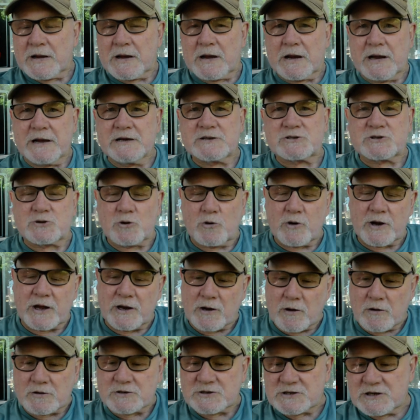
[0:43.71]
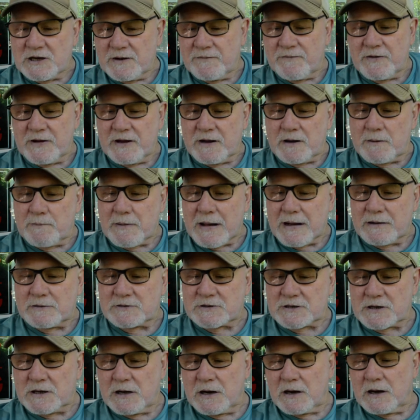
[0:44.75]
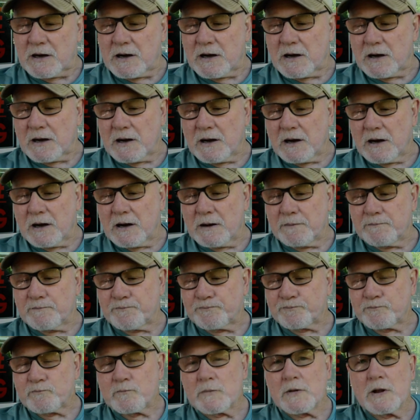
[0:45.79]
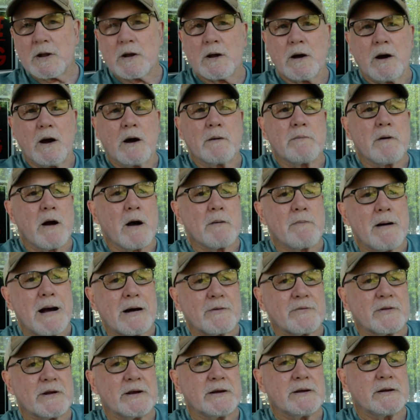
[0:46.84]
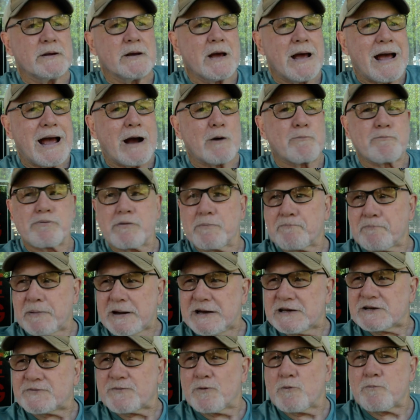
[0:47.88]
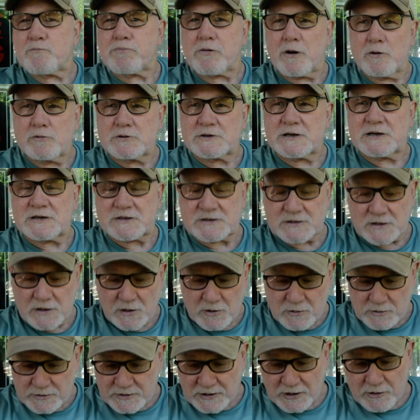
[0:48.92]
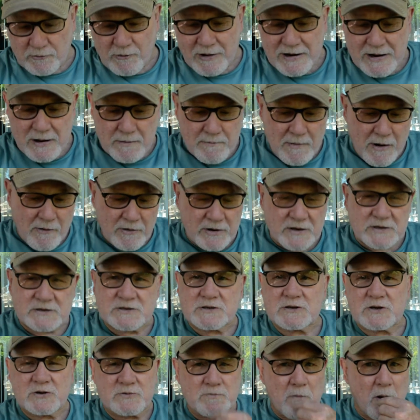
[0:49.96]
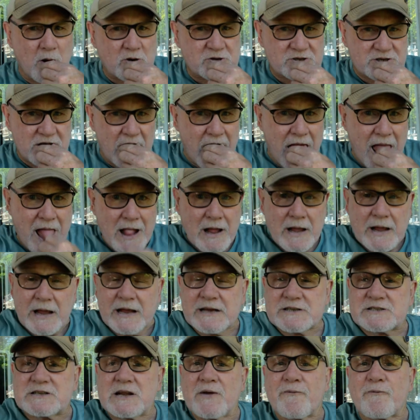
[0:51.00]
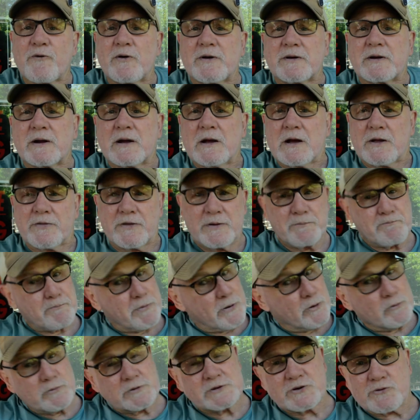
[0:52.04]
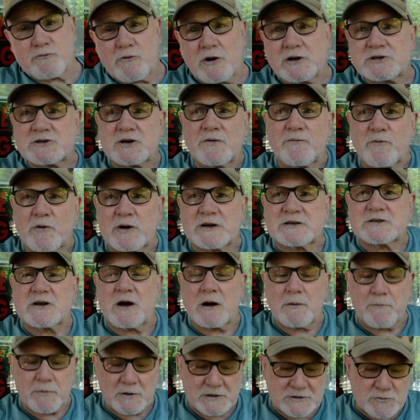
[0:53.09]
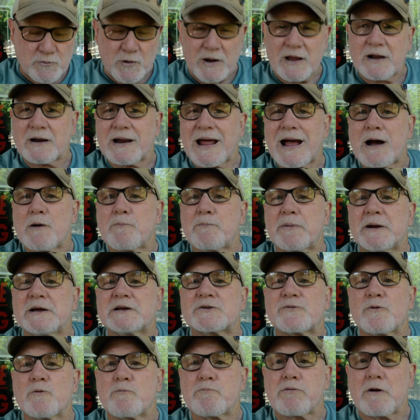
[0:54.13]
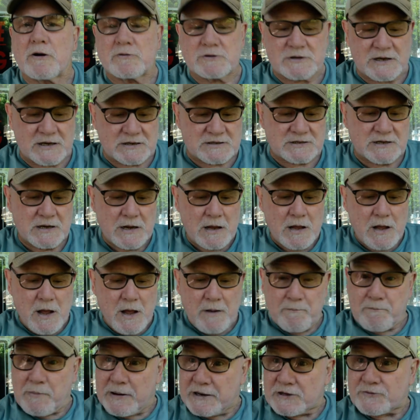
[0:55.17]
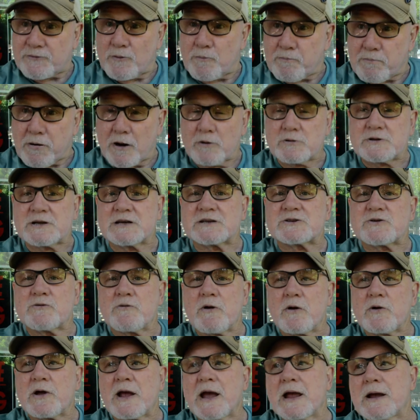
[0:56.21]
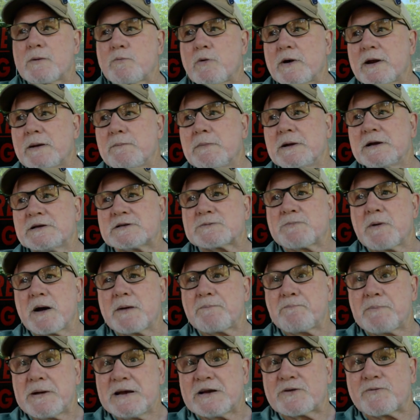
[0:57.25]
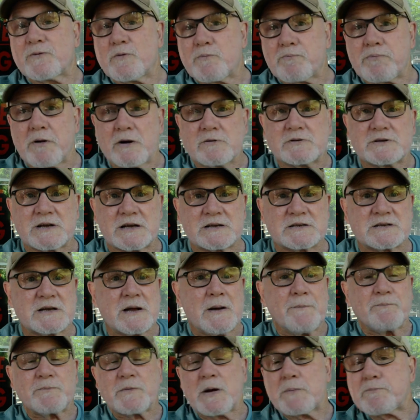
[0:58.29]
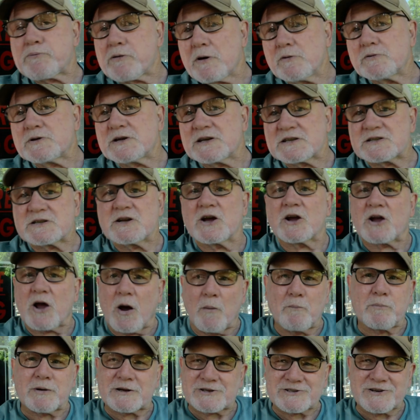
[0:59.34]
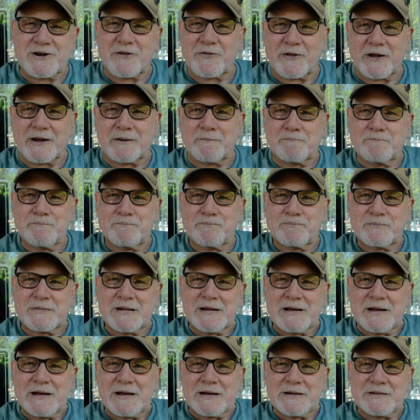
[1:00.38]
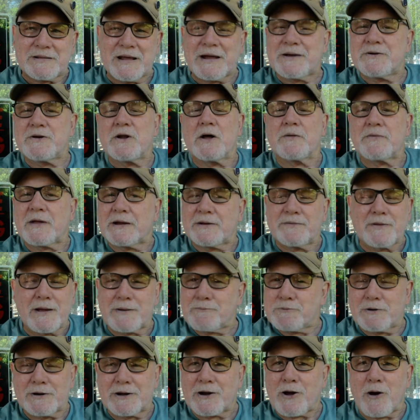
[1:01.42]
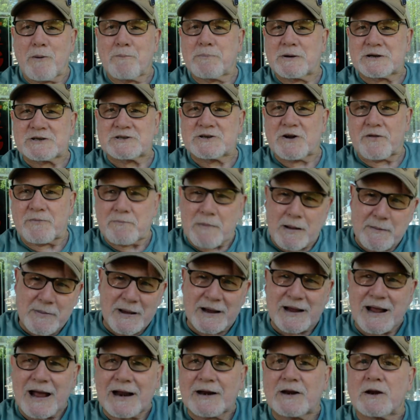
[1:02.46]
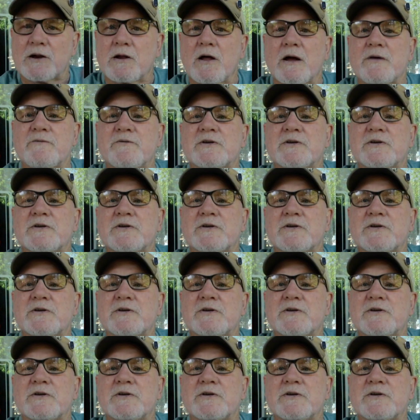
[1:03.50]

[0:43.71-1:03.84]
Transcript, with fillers: He's talking on TV about uh, uh, um, uh, about the how peaceful protests are good. The great American democracy is different than Putin's Russia, for example, as we allow peaceful protests. Peaceful protests are okay, and what he means by peaceful protests are protests that accomplish nothing. Then they, they will accomplish enough. Maybe a candlelight